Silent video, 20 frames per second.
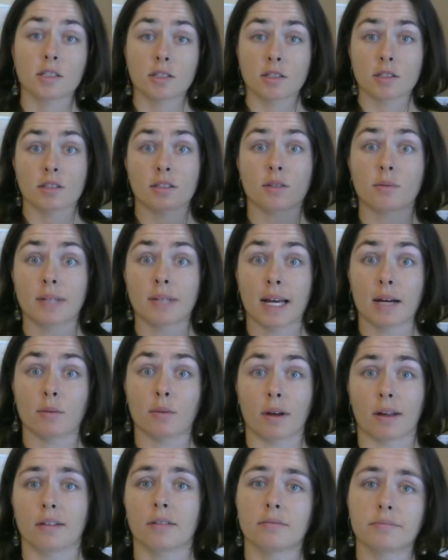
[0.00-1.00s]
So now
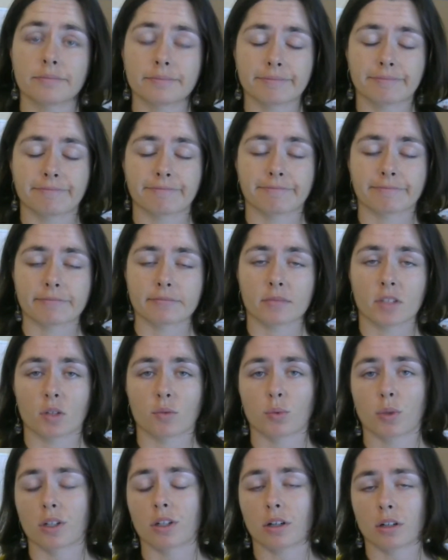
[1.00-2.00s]
what?
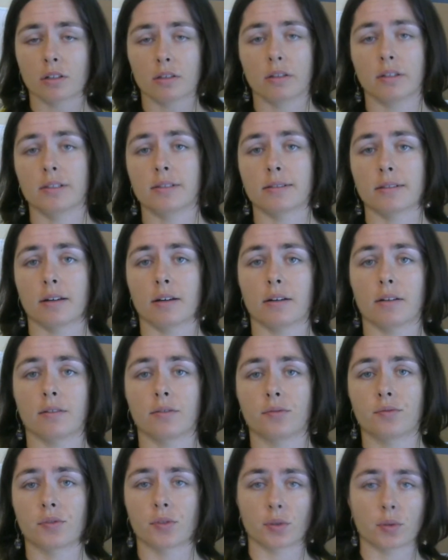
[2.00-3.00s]
Regardless
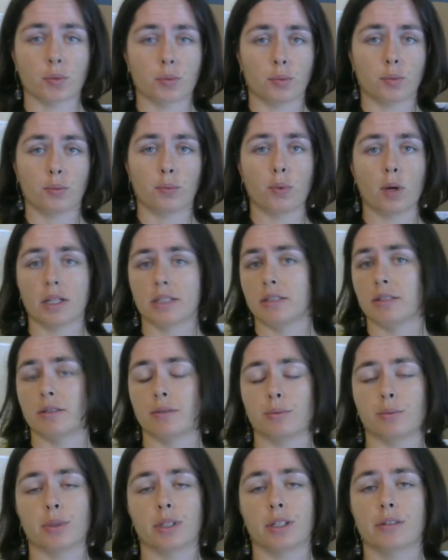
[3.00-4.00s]
of what
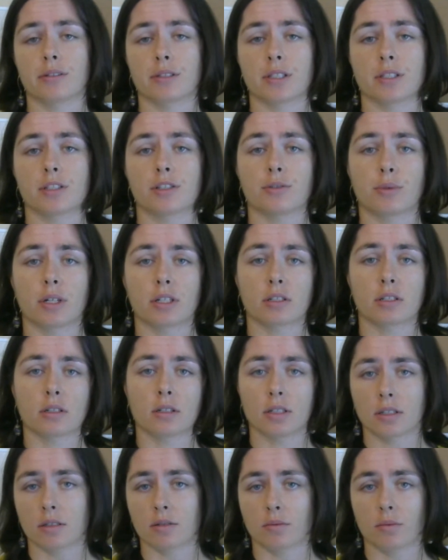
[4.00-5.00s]
your situation
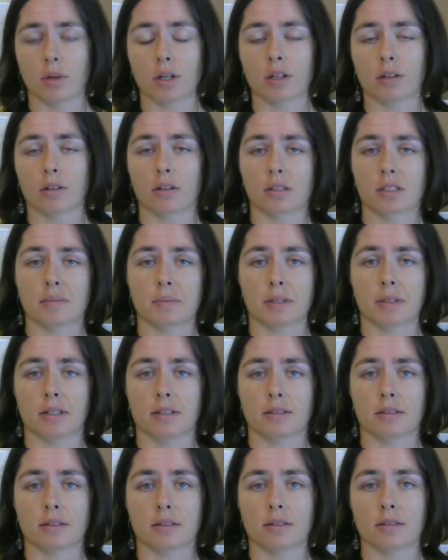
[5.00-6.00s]
is and what your
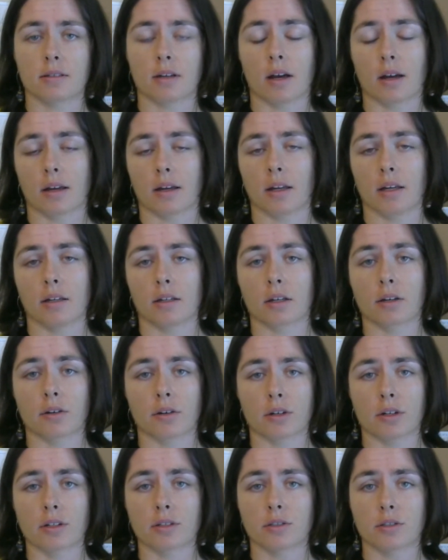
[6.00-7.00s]
experience is, I
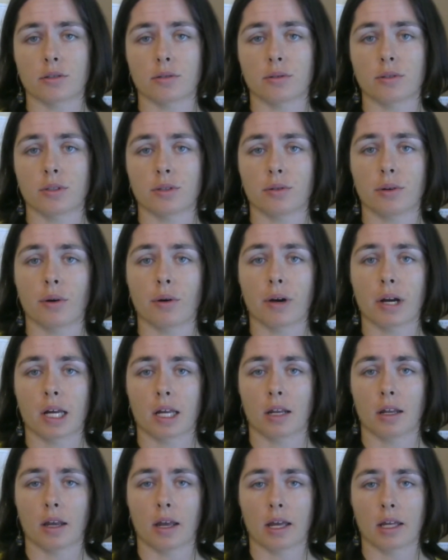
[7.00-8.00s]
encourage you to go
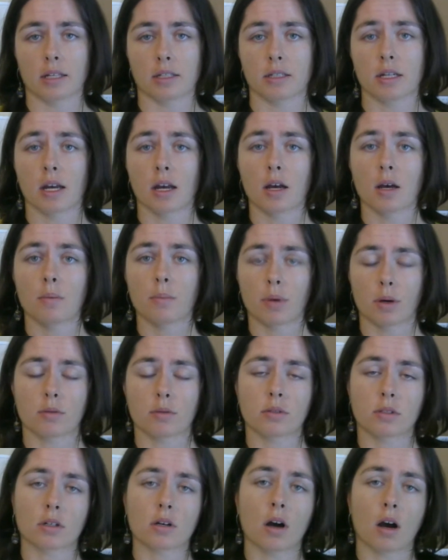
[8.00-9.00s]
ahead and
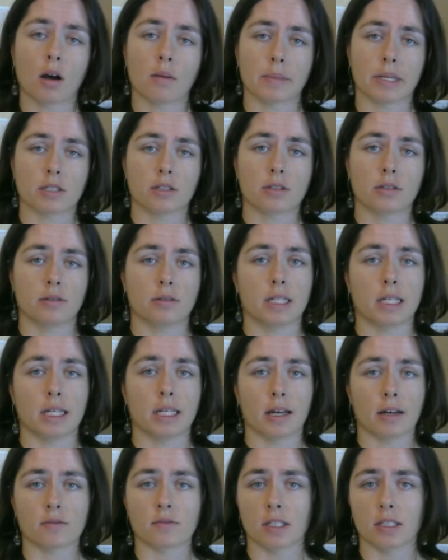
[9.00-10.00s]
post a comment to the
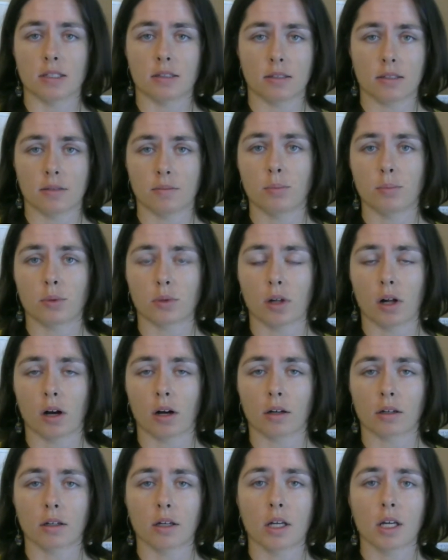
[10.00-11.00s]
FTC
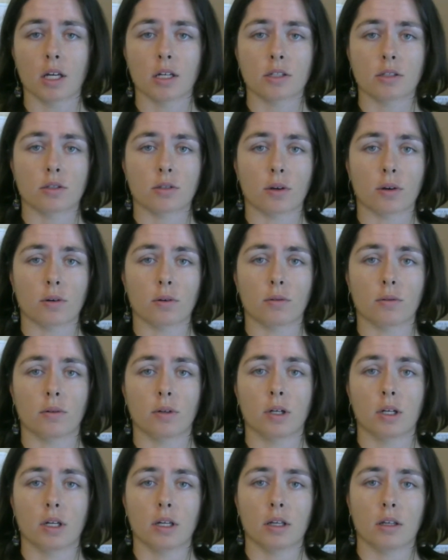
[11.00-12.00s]
blog. So,
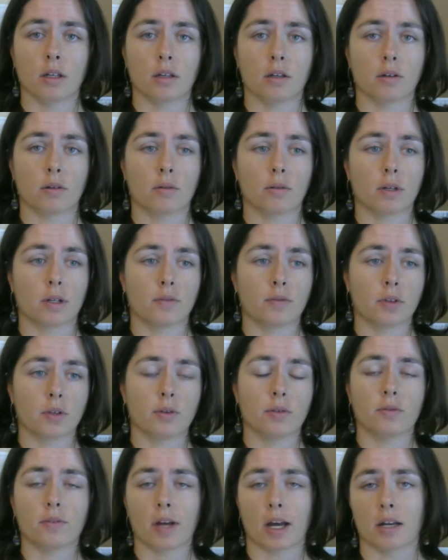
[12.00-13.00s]
if
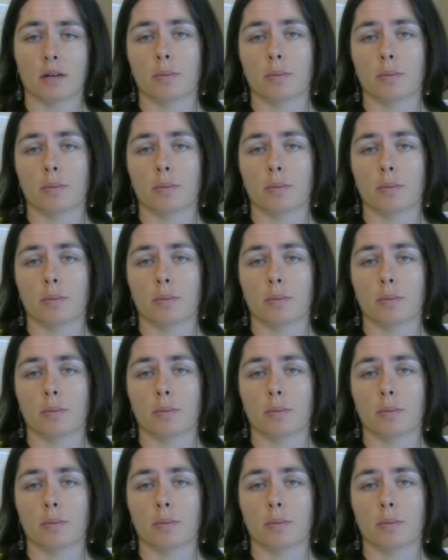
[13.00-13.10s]
you've had a